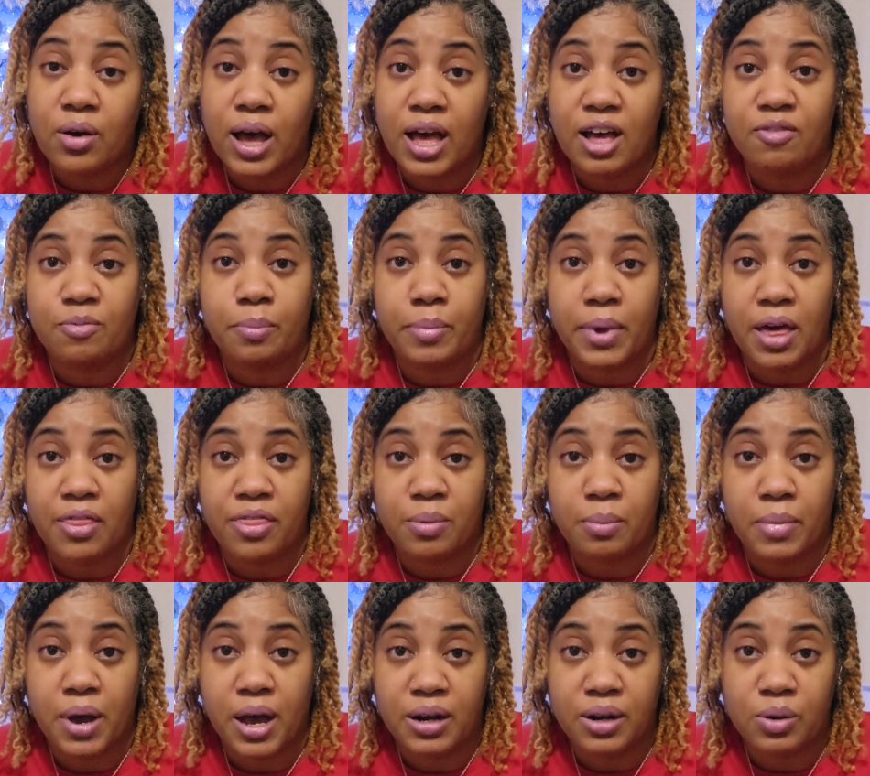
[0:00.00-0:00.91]
I have Bath
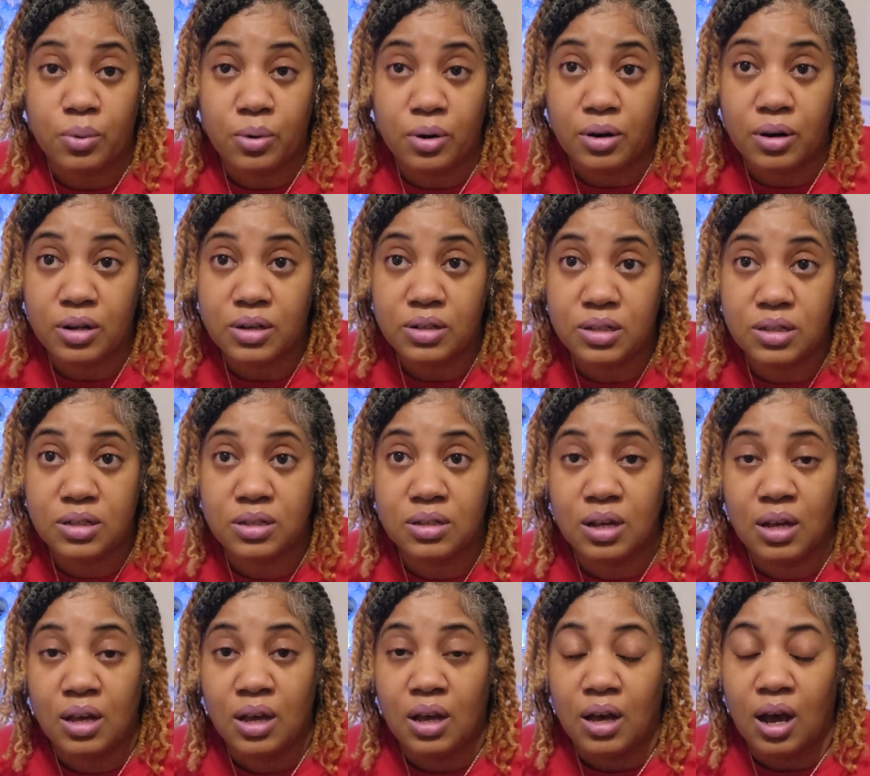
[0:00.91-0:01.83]
and Body Works
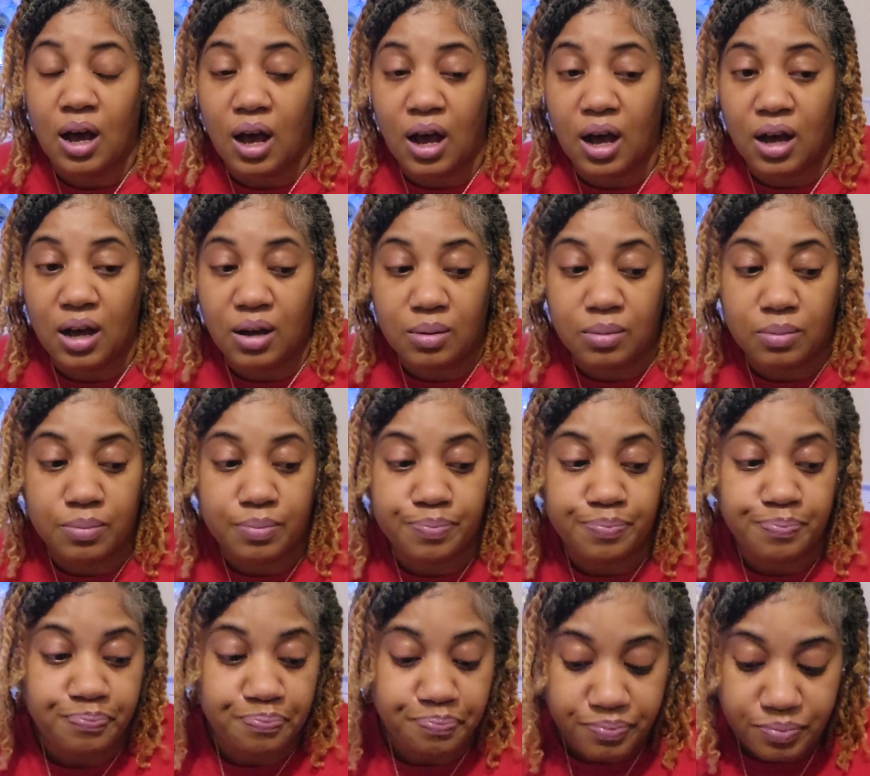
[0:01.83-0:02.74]

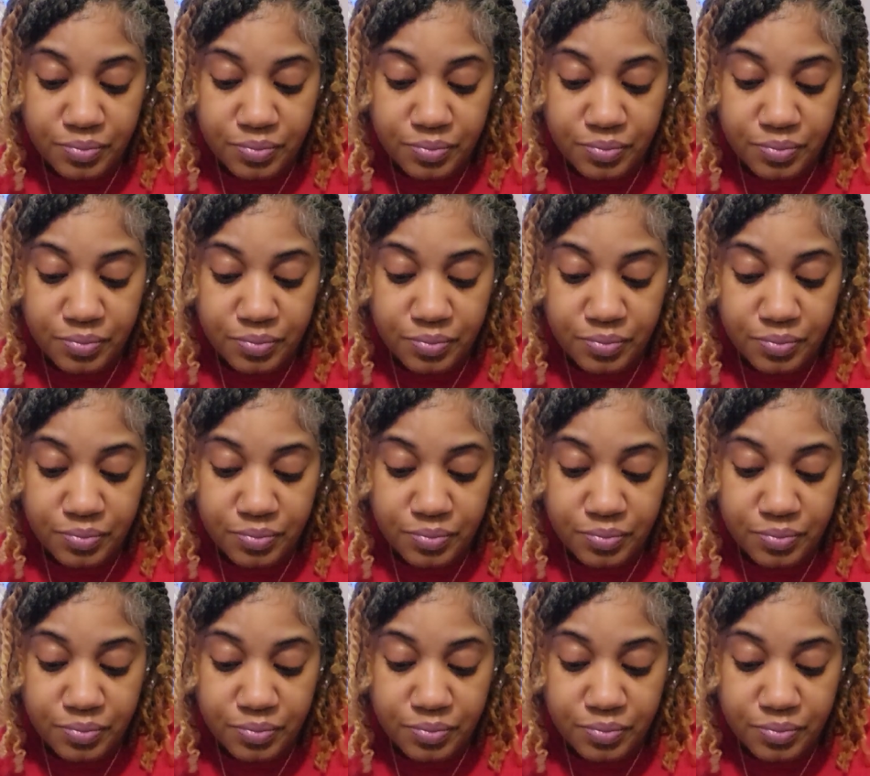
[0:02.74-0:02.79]
um,